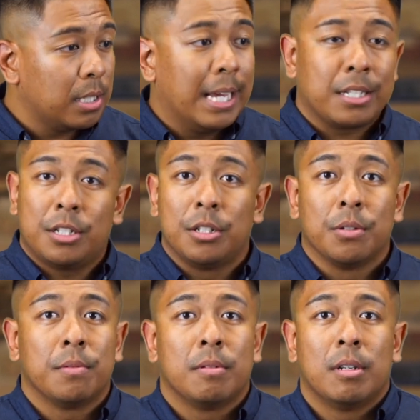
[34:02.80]
next to you.
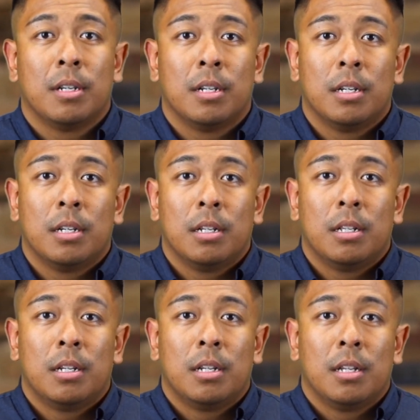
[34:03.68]

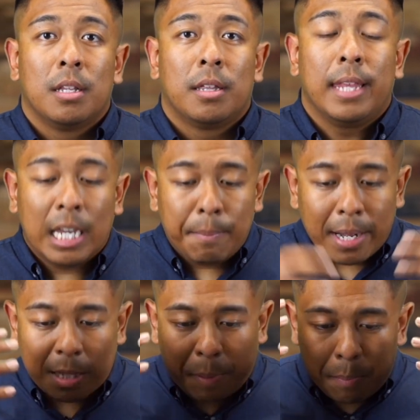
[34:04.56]
Think
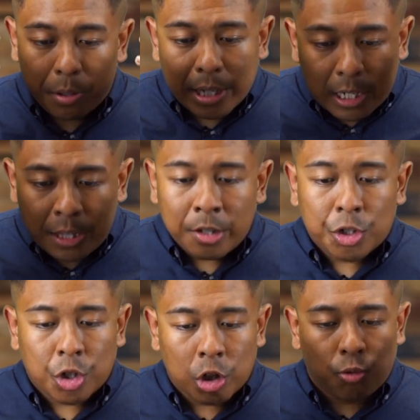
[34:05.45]
about the people that are in this
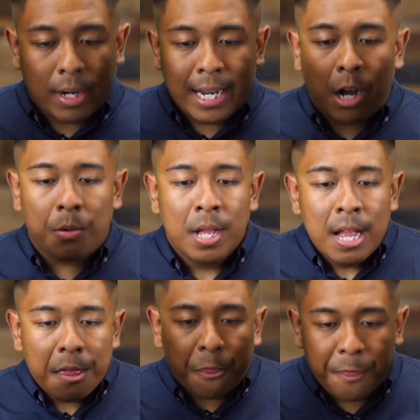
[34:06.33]
church right now.
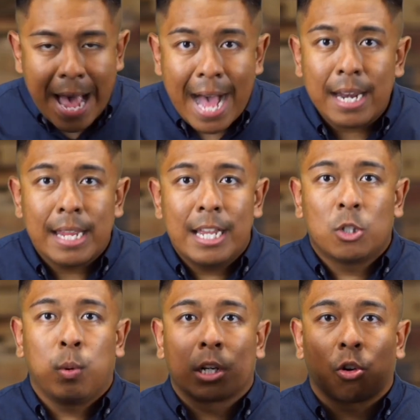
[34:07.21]
That
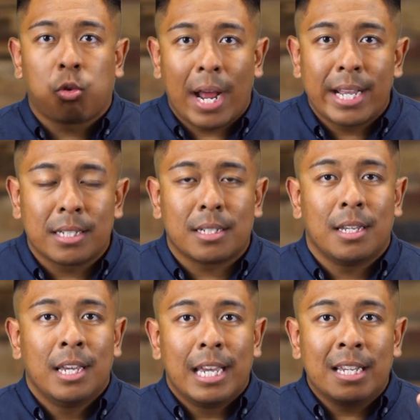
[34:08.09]
is what Christ
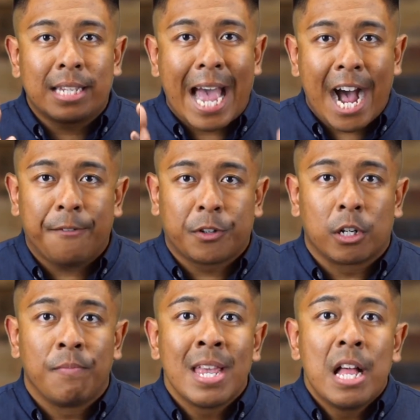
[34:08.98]
is
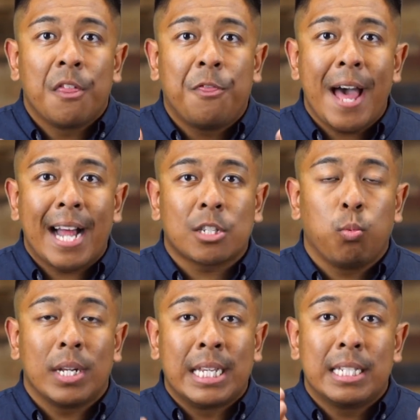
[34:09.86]
after. That's
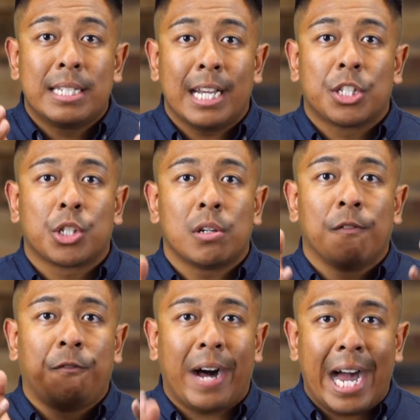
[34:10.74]
what he says
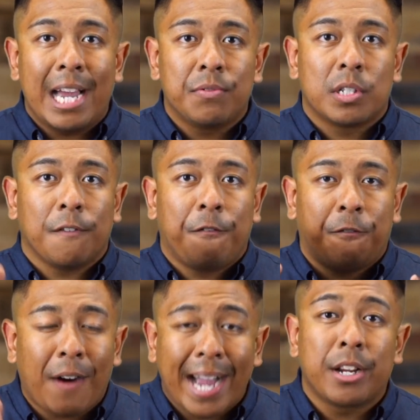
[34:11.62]
survives the
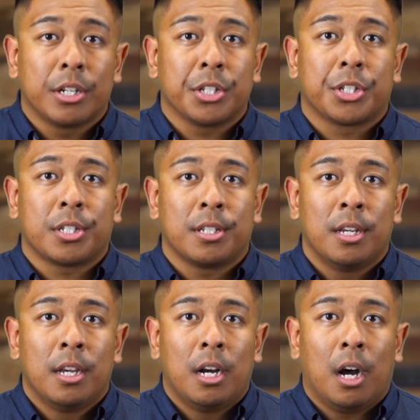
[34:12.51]
fires
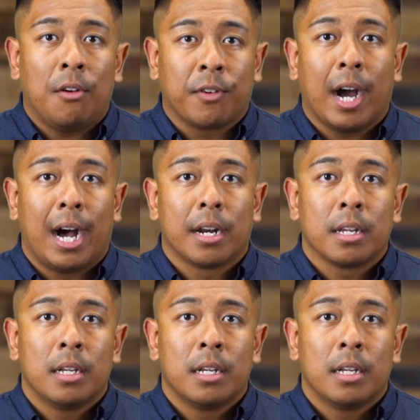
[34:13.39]
of God.